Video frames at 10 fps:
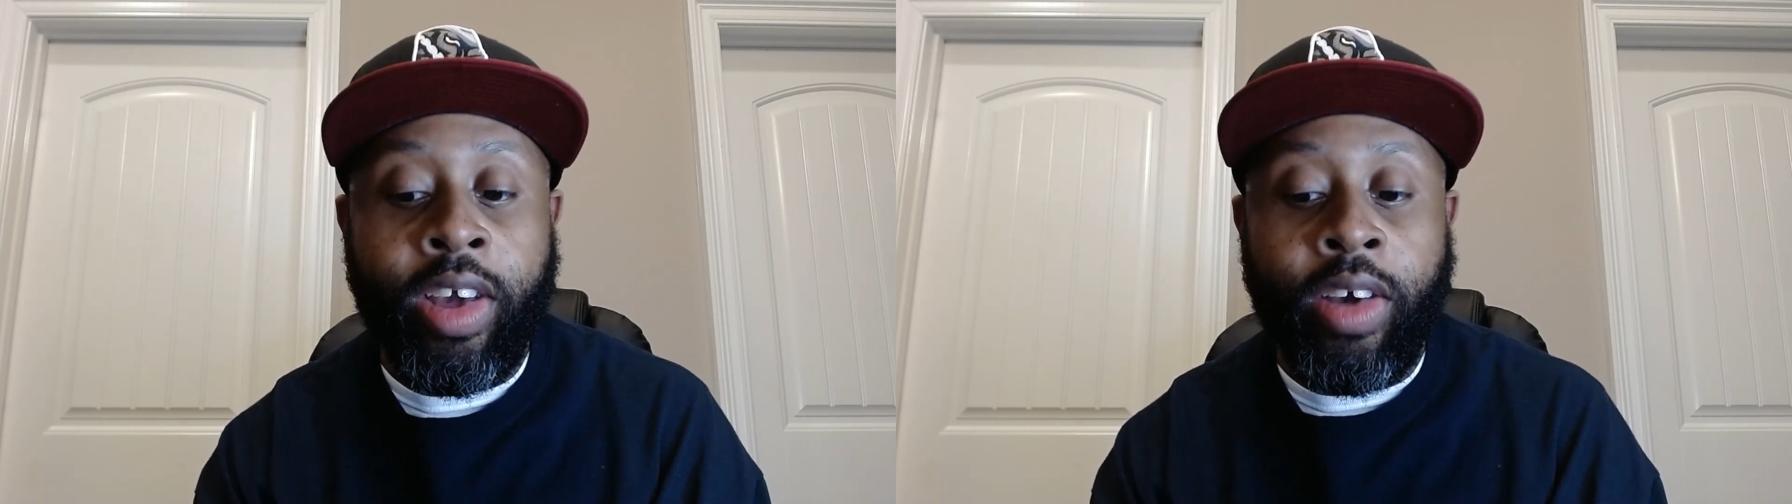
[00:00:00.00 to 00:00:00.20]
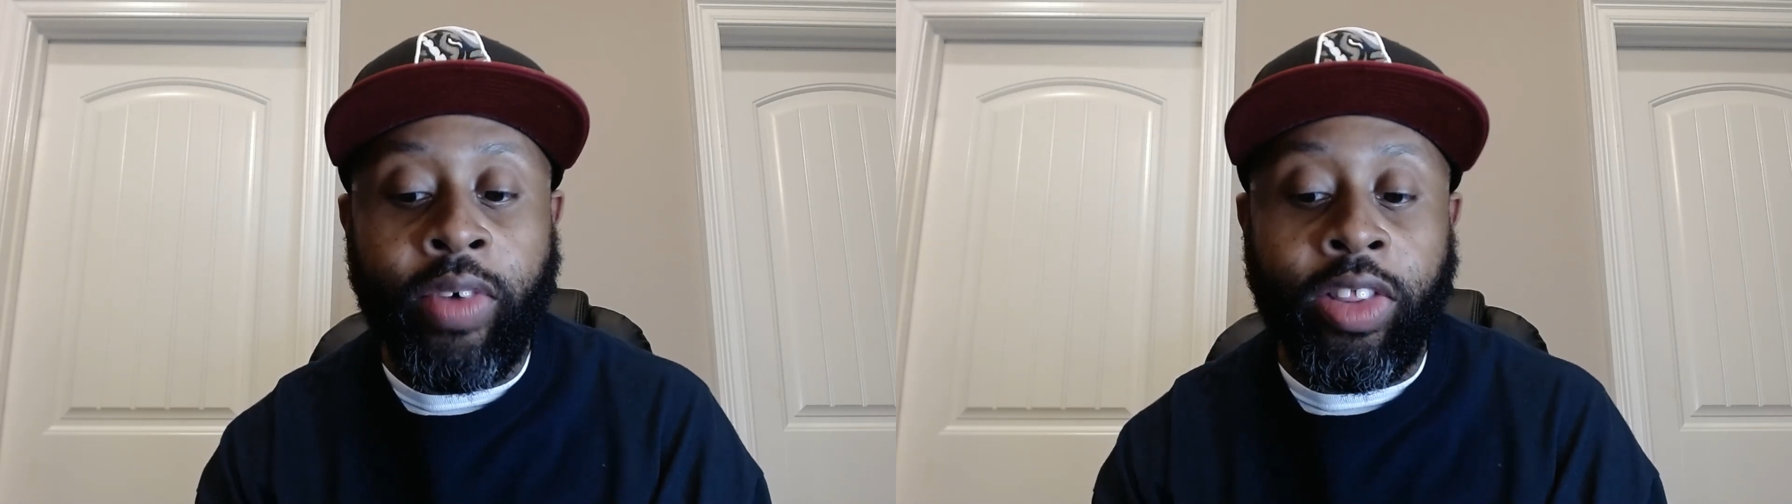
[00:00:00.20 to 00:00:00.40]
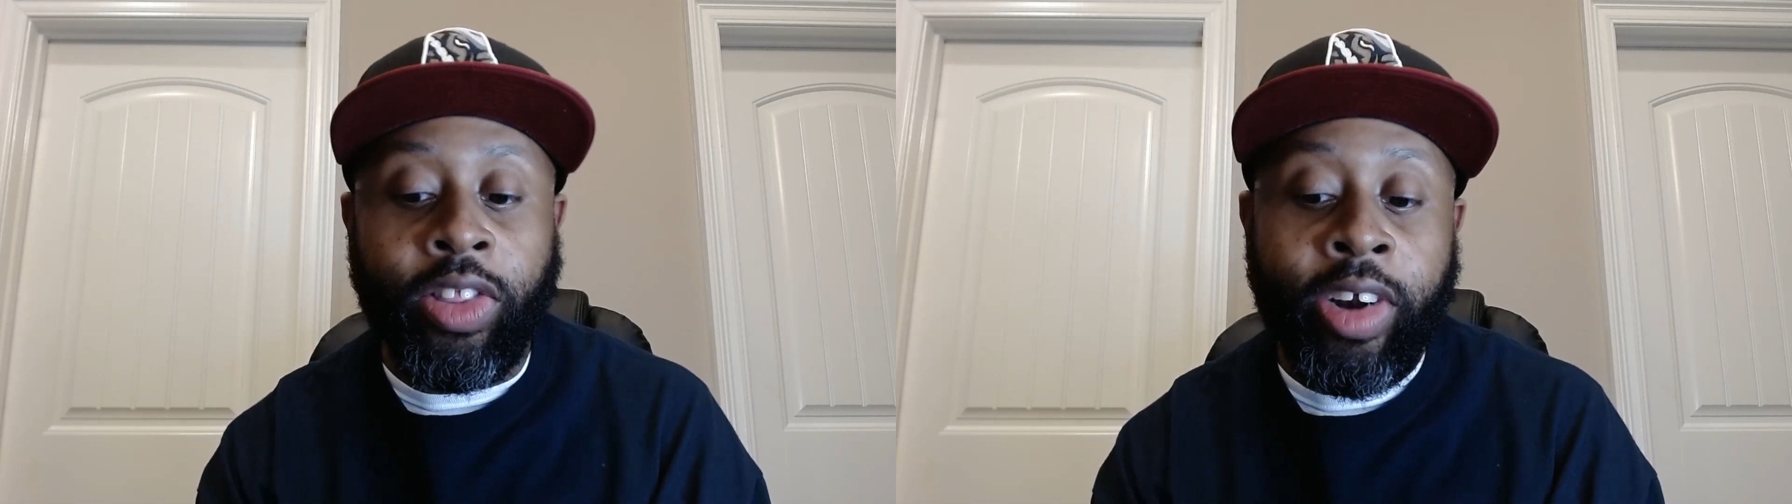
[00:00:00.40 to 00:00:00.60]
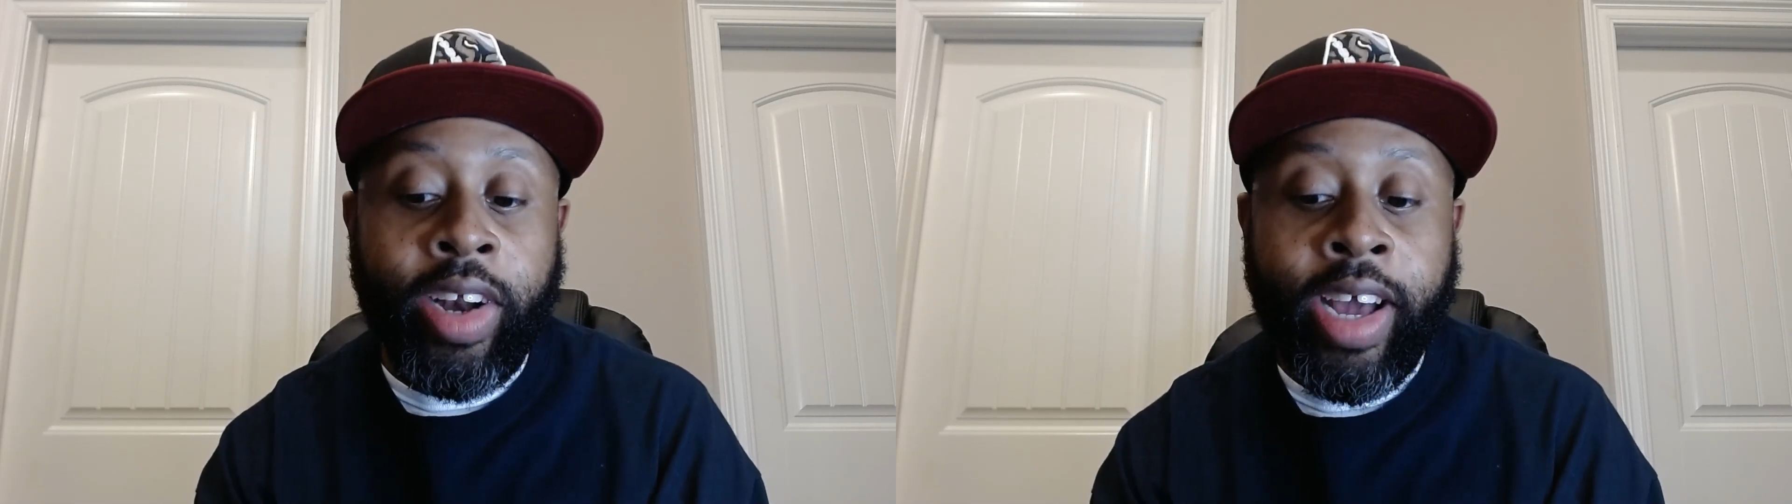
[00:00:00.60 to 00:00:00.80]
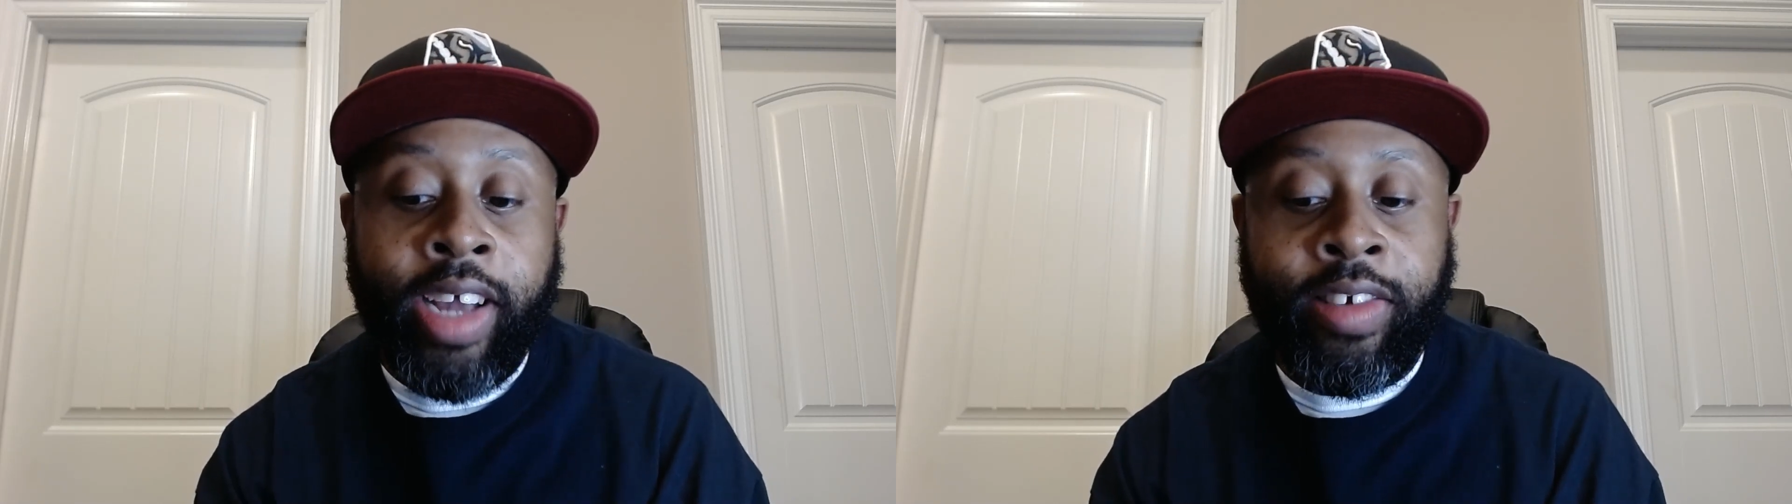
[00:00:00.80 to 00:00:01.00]
with
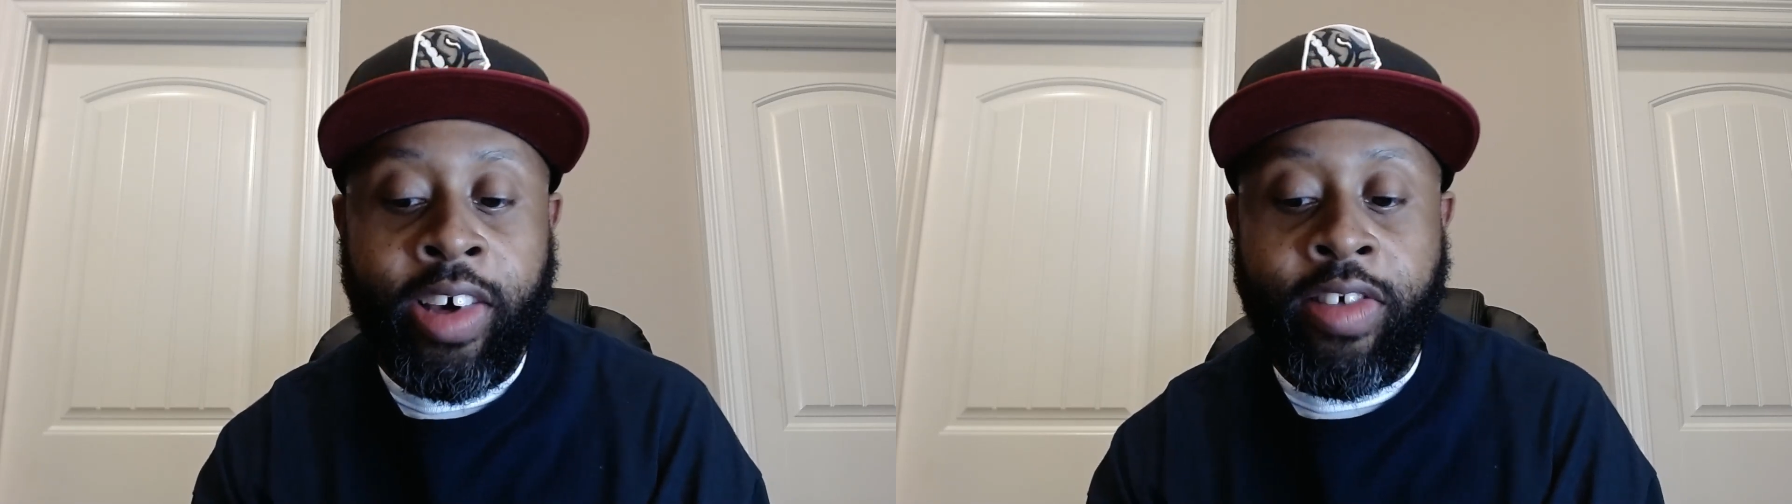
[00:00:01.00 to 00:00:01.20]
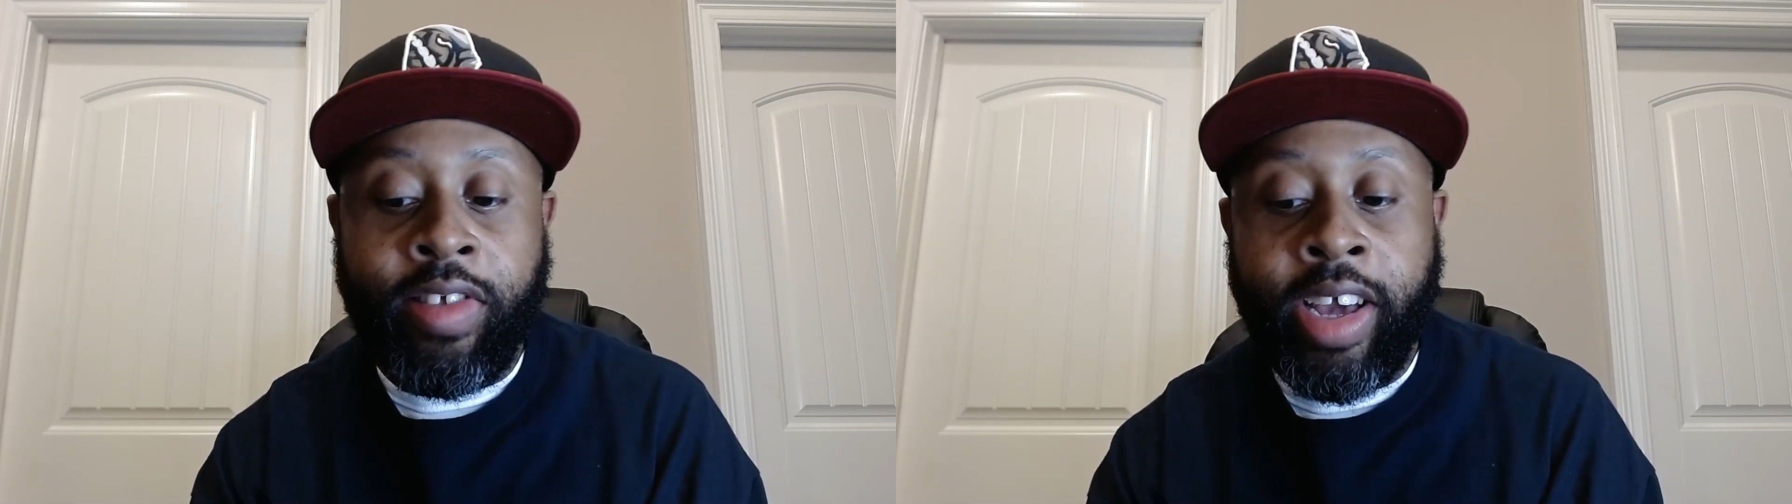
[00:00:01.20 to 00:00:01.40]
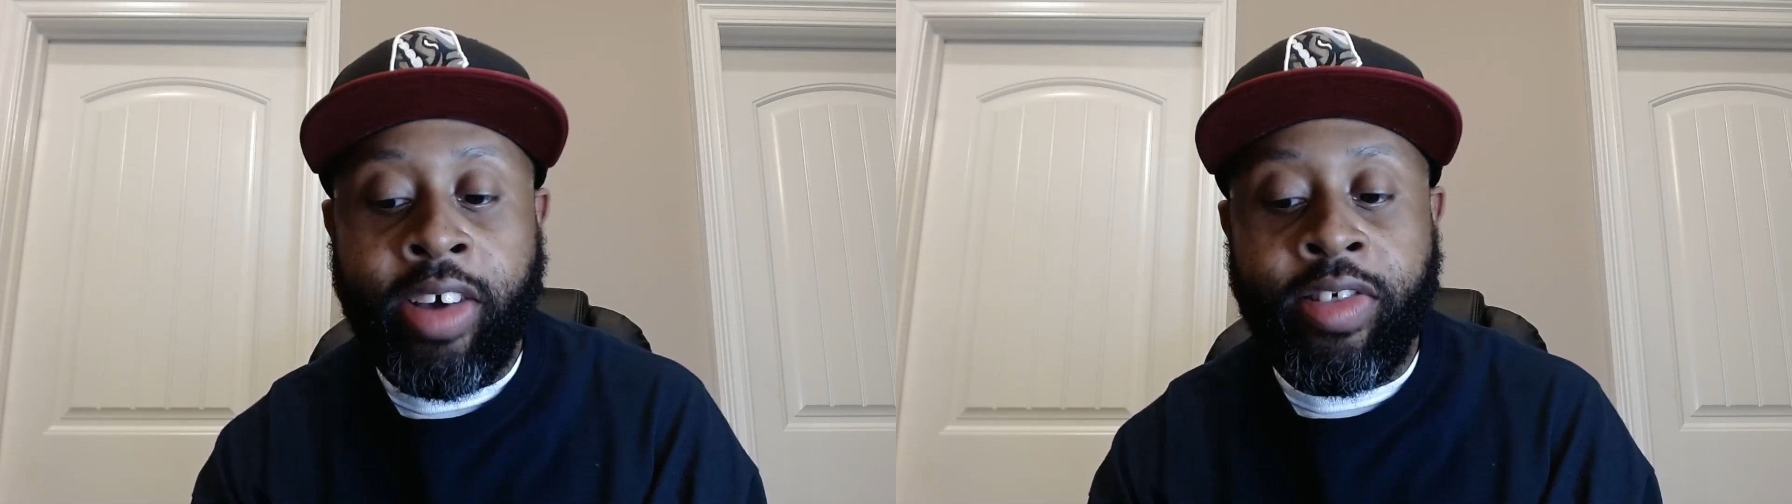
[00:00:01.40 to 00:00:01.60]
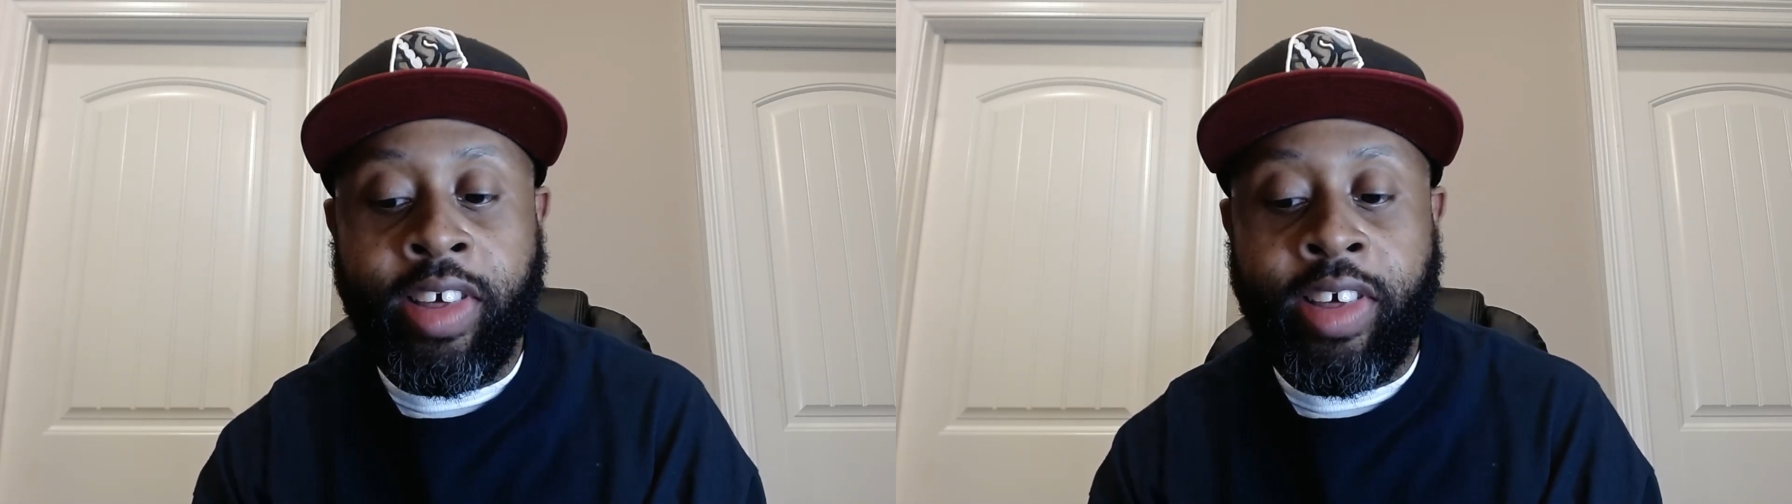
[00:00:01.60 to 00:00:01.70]
39 touchdowns